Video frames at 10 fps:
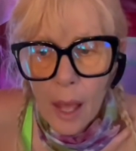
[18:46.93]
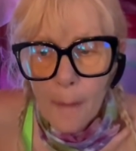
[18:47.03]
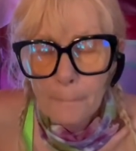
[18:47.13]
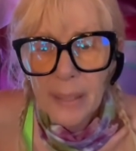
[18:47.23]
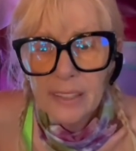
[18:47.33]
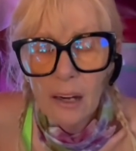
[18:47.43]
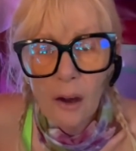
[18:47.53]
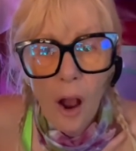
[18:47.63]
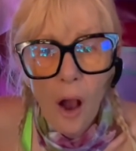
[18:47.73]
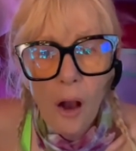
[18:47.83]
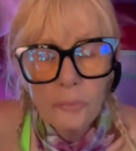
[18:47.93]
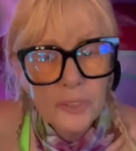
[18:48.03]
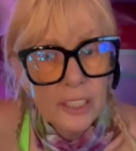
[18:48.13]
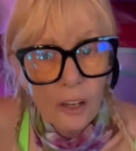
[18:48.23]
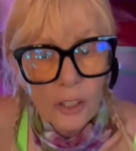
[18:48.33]
But there are,
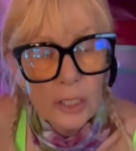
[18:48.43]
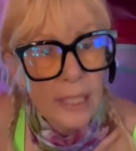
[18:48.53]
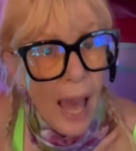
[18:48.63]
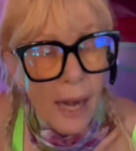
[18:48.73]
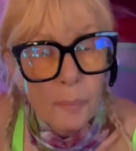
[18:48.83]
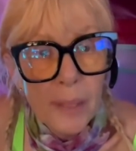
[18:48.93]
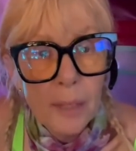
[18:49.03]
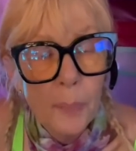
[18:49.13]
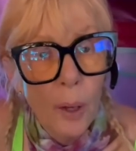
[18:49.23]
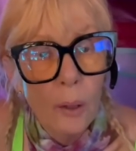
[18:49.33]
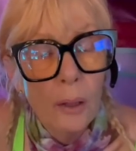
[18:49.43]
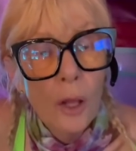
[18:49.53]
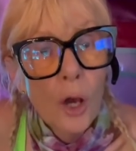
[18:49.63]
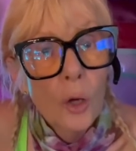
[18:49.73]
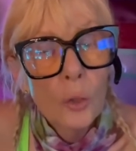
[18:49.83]
also, are a lot of people
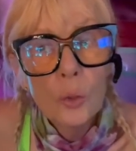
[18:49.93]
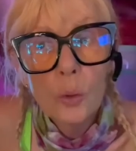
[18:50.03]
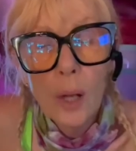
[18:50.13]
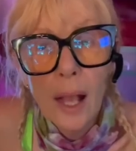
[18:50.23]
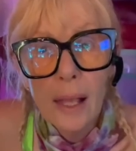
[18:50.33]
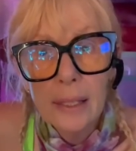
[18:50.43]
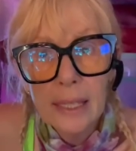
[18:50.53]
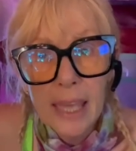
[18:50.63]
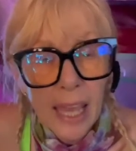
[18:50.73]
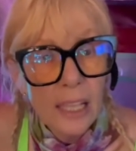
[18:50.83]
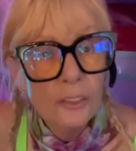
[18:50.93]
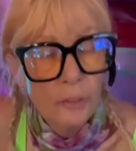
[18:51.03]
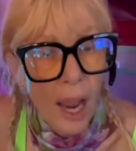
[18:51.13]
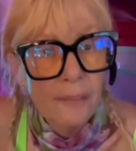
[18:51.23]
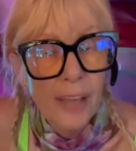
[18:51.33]
who can't
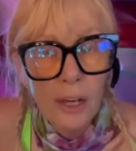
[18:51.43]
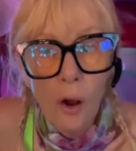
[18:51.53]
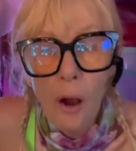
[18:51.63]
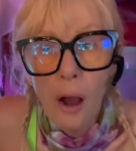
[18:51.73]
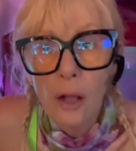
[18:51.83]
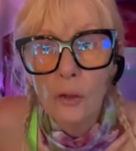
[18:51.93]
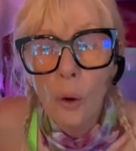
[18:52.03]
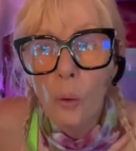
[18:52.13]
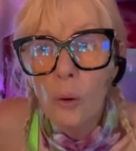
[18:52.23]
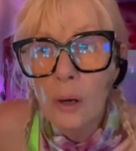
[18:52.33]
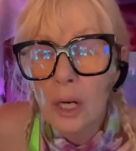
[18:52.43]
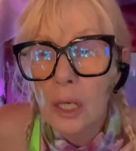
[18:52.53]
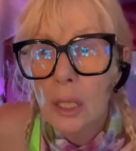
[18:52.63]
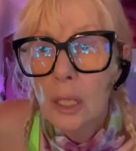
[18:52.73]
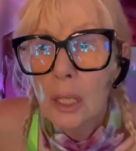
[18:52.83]
drive at all,
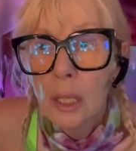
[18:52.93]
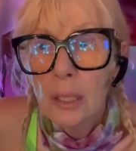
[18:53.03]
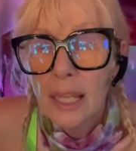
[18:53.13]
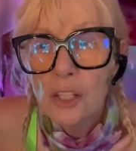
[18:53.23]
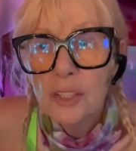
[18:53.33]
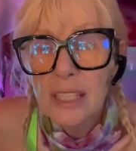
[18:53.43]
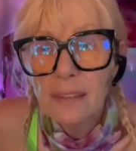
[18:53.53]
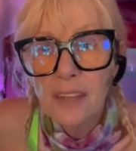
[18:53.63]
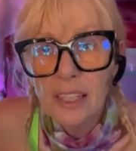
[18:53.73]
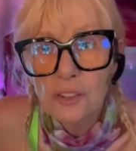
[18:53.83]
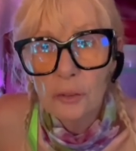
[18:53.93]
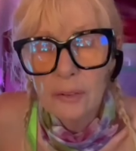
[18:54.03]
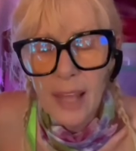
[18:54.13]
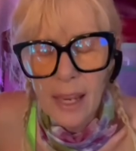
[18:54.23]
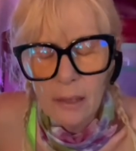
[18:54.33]
or like you said, they
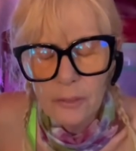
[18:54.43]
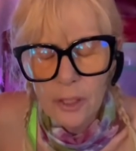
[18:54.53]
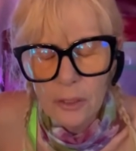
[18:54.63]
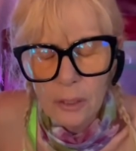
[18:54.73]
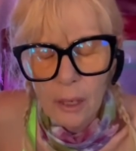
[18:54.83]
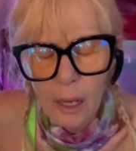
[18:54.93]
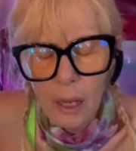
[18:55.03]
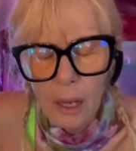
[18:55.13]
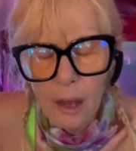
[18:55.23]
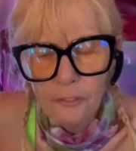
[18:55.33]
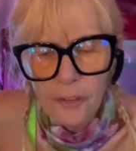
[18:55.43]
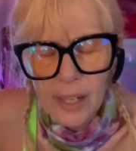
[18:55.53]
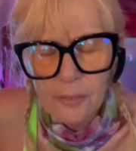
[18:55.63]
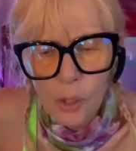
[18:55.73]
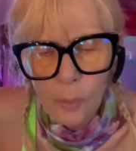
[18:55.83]
they they're
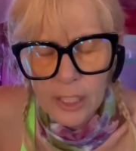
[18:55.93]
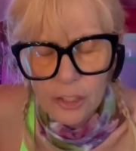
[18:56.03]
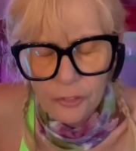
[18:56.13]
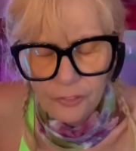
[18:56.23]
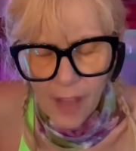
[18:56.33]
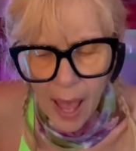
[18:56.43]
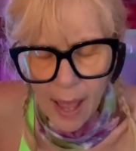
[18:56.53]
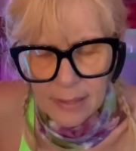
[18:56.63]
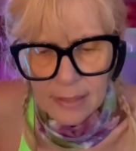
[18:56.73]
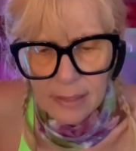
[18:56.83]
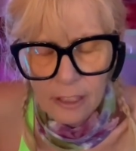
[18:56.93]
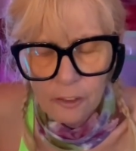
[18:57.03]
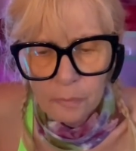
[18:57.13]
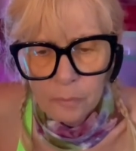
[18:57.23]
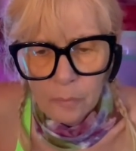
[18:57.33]
afraid of going too fast.
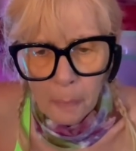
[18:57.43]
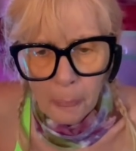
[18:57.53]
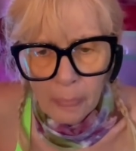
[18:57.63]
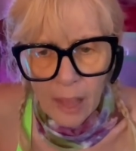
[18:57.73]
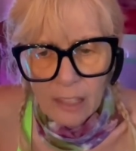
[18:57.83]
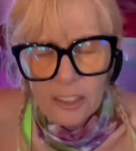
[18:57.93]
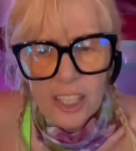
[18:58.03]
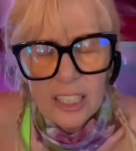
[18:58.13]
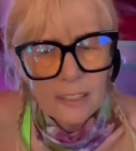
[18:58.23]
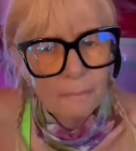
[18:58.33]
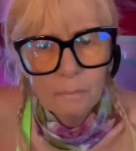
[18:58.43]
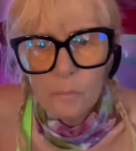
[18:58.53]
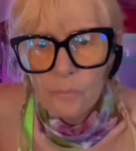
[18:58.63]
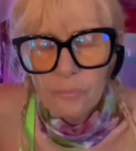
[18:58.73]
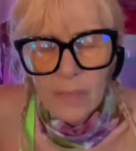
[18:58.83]
There's just
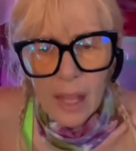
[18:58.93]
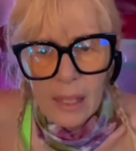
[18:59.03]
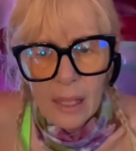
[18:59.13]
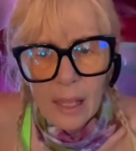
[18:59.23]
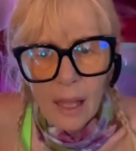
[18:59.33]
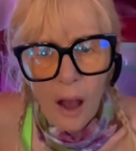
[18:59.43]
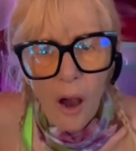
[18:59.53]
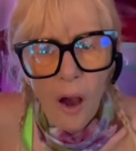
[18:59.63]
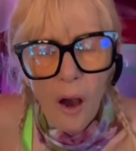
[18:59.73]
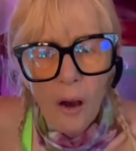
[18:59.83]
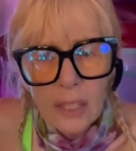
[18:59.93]
all